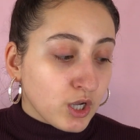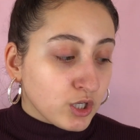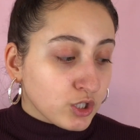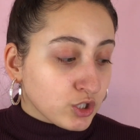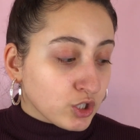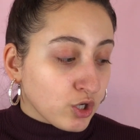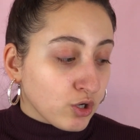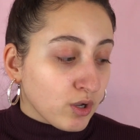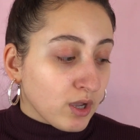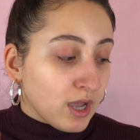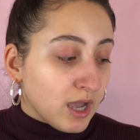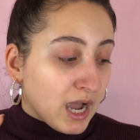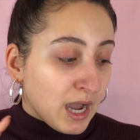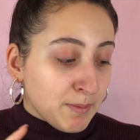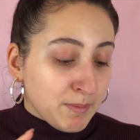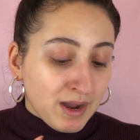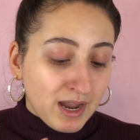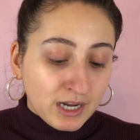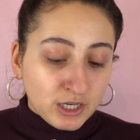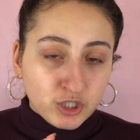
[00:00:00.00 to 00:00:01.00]
So I
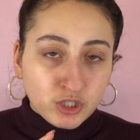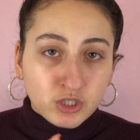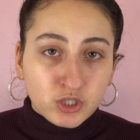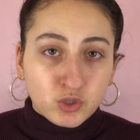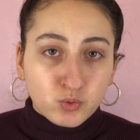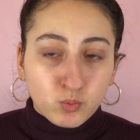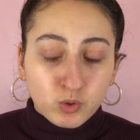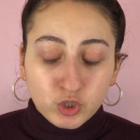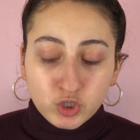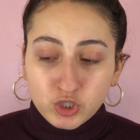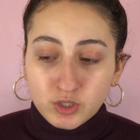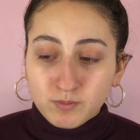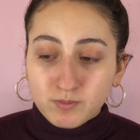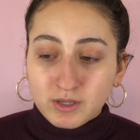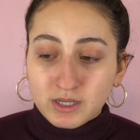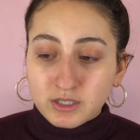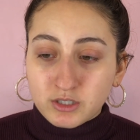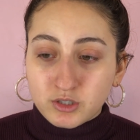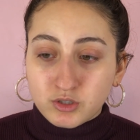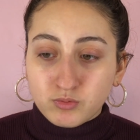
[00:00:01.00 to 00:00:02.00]
might actually swatch them
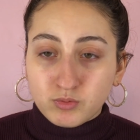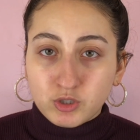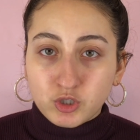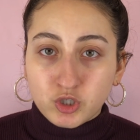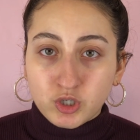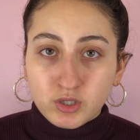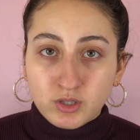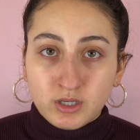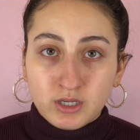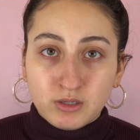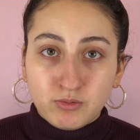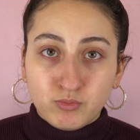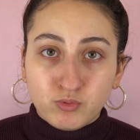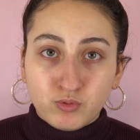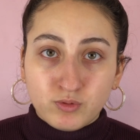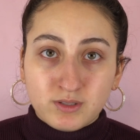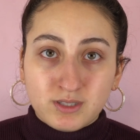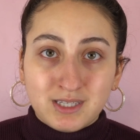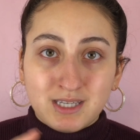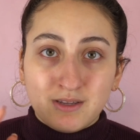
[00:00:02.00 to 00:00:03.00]
next to each other and
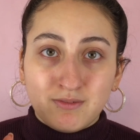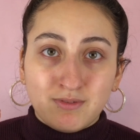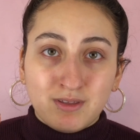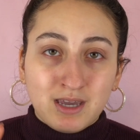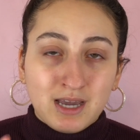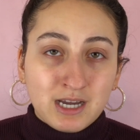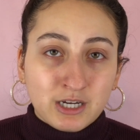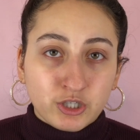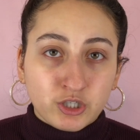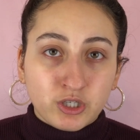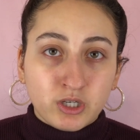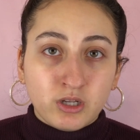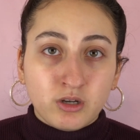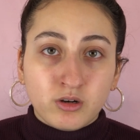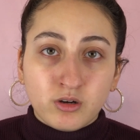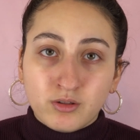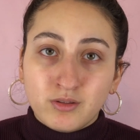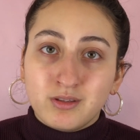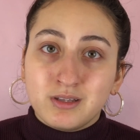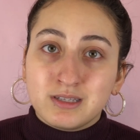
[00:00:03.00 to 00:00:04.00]
we'll see if they actually
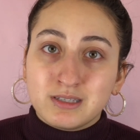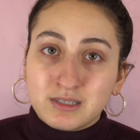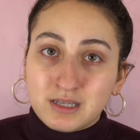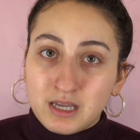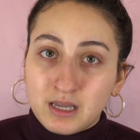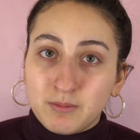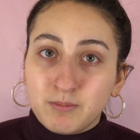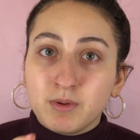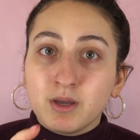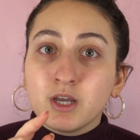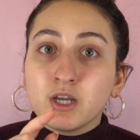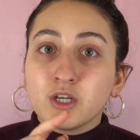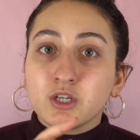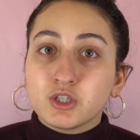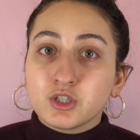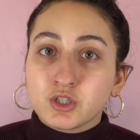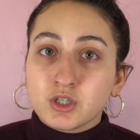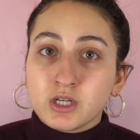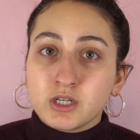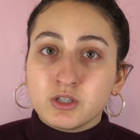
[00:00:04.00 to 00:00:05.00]
are the same
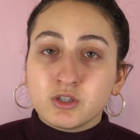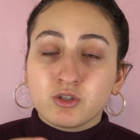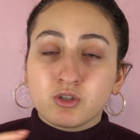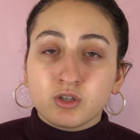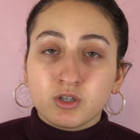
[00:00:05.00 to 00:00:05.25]
shades,